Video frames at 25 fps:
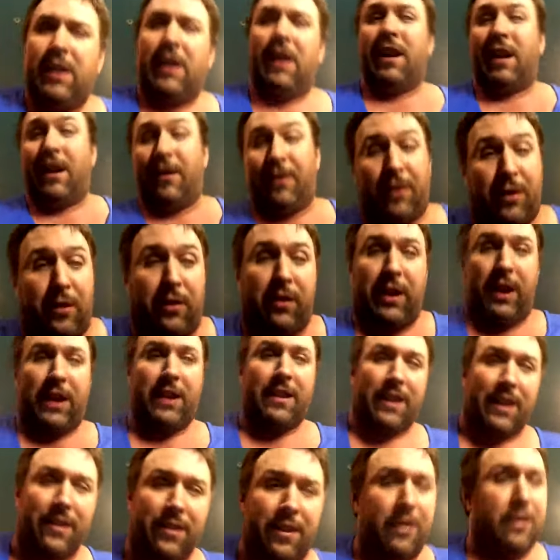And if you don't like
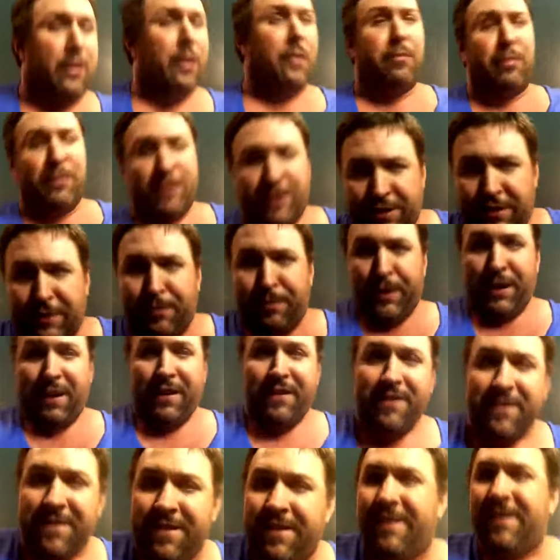that, then don't participate.
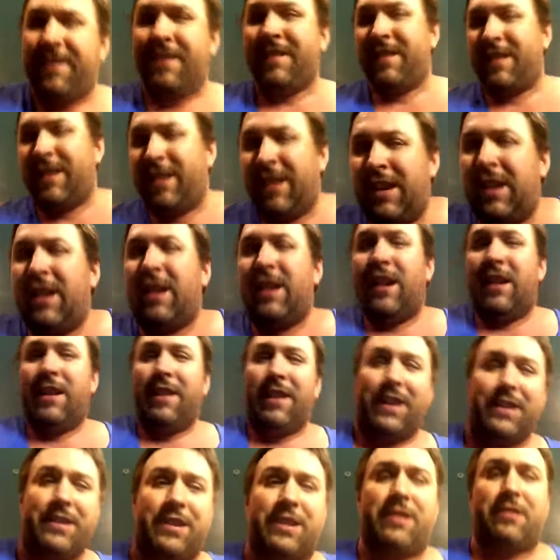
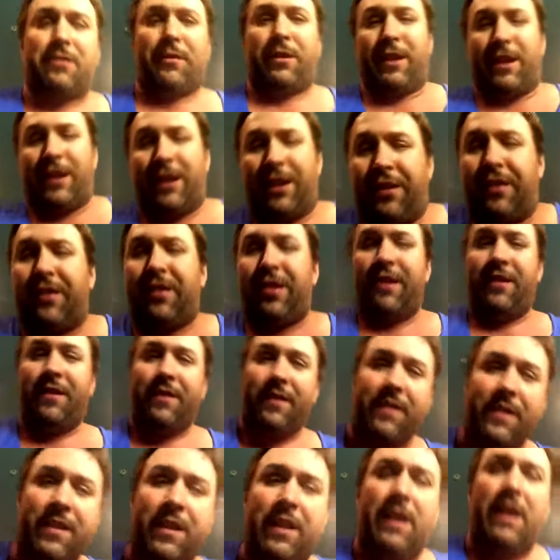That's just the way it is.
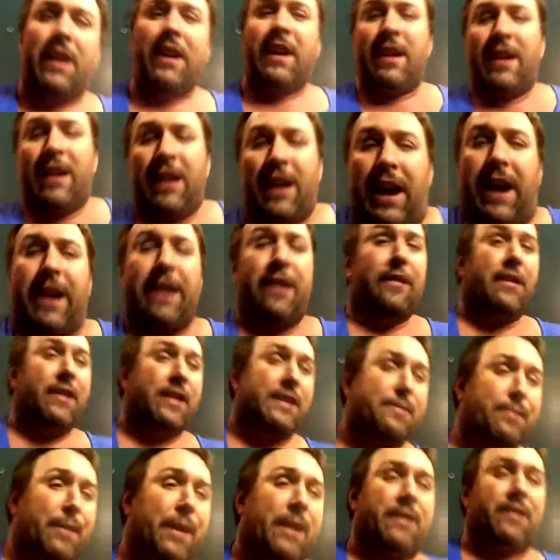I don't
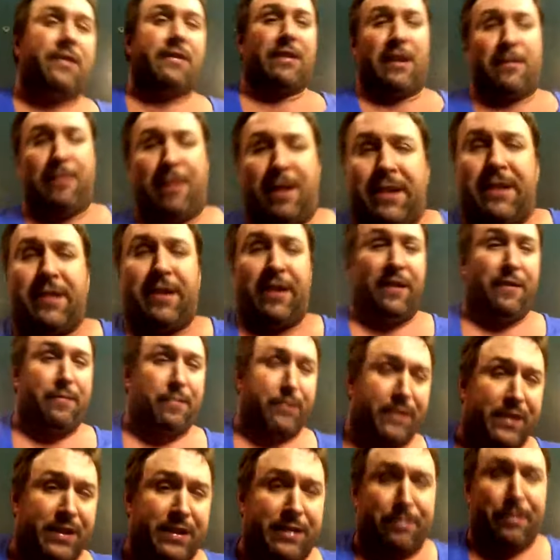expect there's going to be a ton of
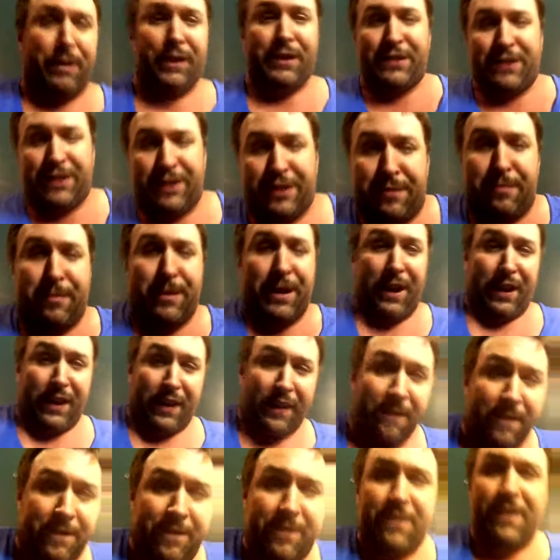participation in the
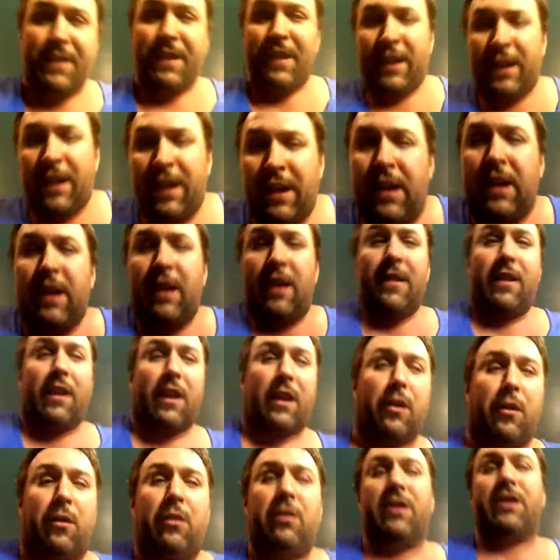beginning. The
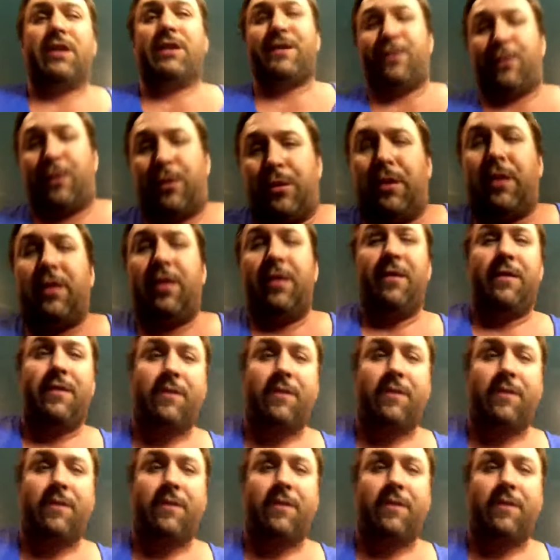goal is for